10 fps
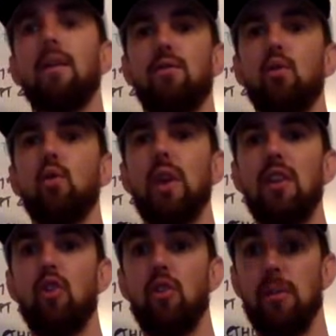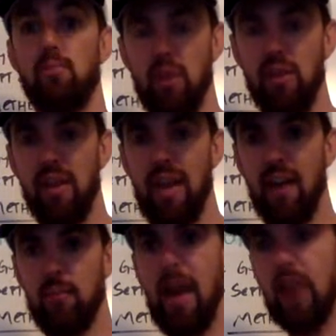through either the breathing
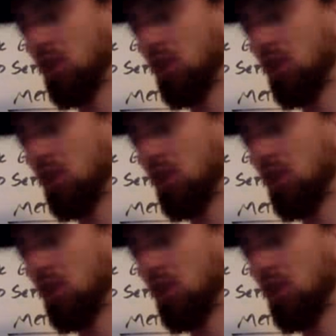aspect